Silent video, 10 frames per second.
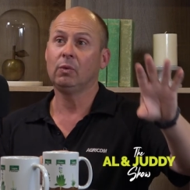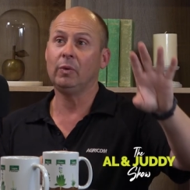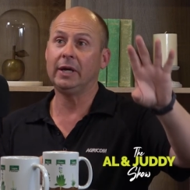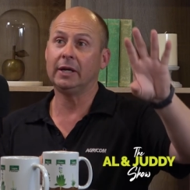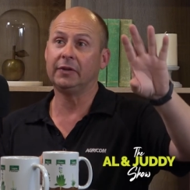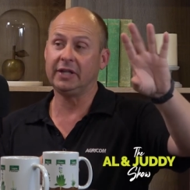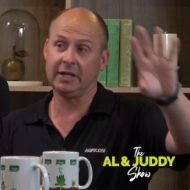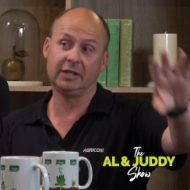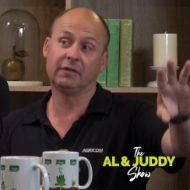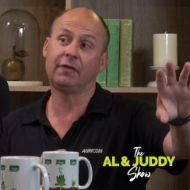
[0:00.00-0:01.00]
where the
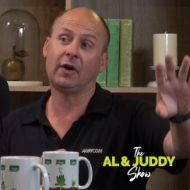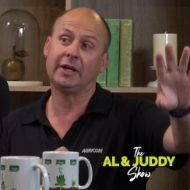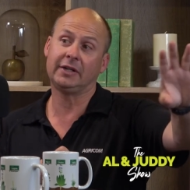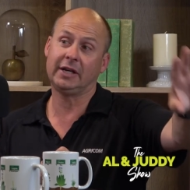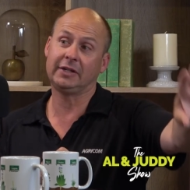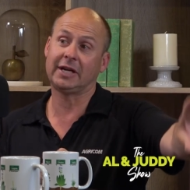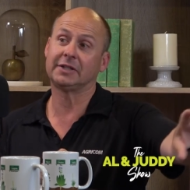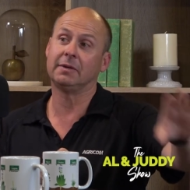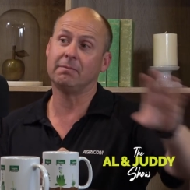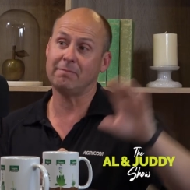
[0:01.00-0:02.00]
endophyte
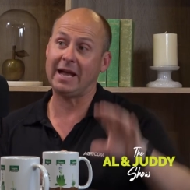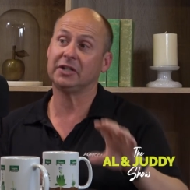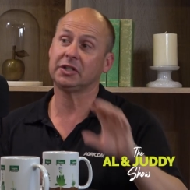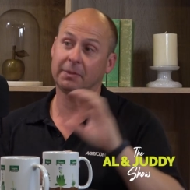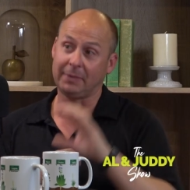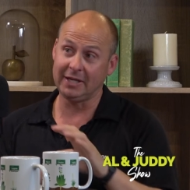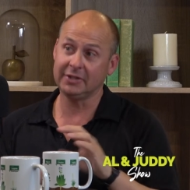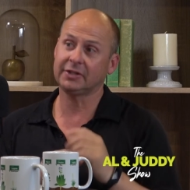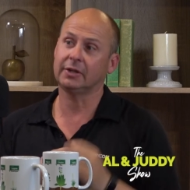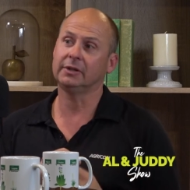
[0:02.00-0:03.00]
doesn't match the
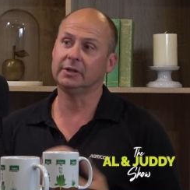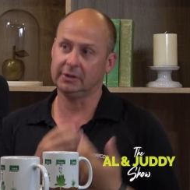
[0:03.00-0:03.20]
pest,